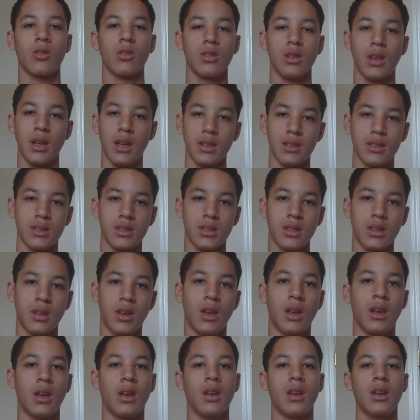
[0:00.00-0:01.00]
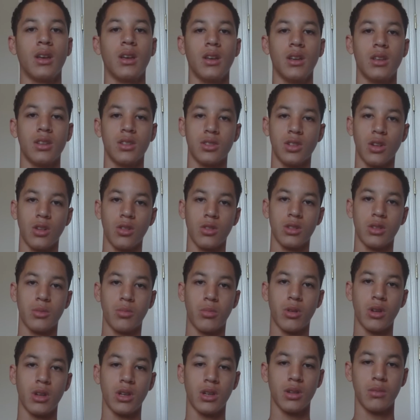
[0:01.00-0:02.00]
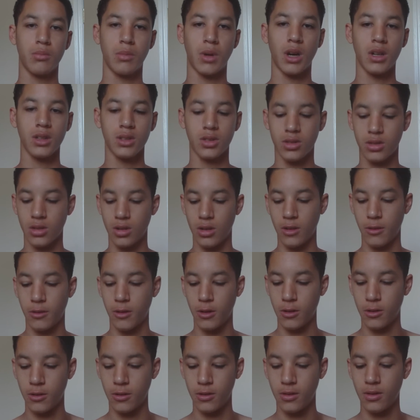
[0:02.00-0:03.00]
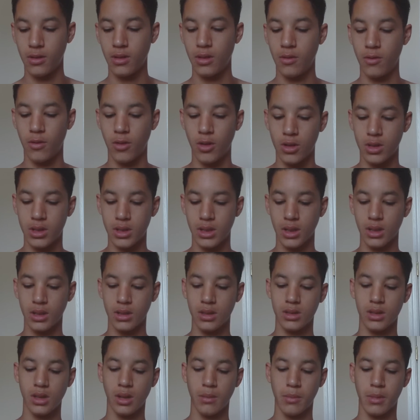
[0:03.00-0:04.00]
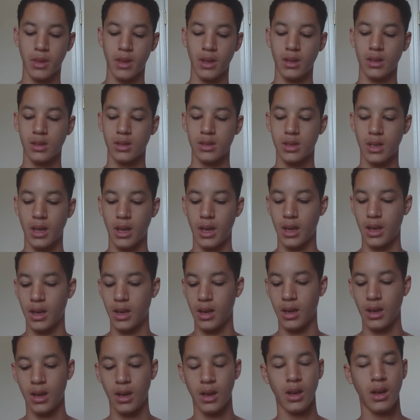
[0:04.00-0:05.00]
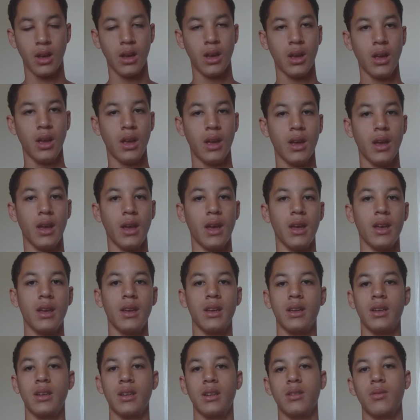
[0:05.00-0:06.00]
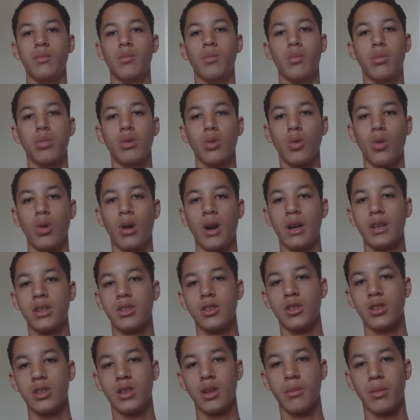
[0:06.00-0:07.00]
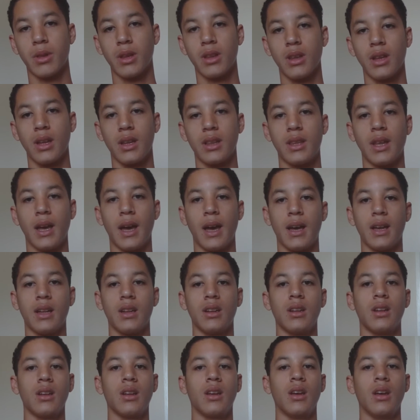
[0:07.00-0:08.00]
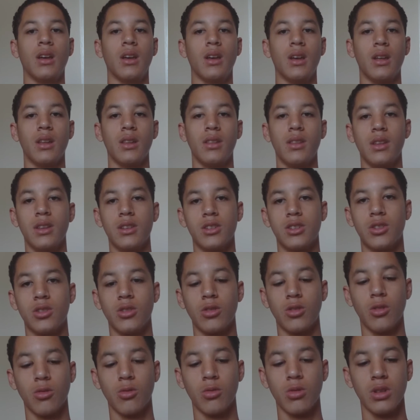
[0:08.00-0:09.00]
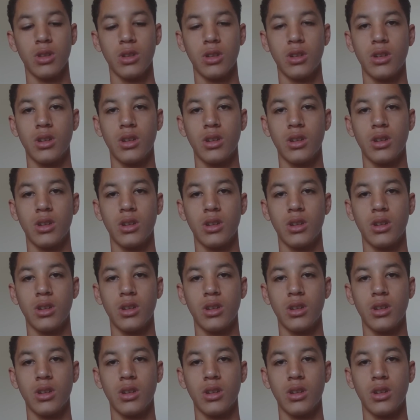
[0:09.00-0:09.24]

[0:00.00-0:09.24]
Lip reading: or less. So it's a pretty good monster if you're versing something, say a Blue Eyes or something like that. These 2 go really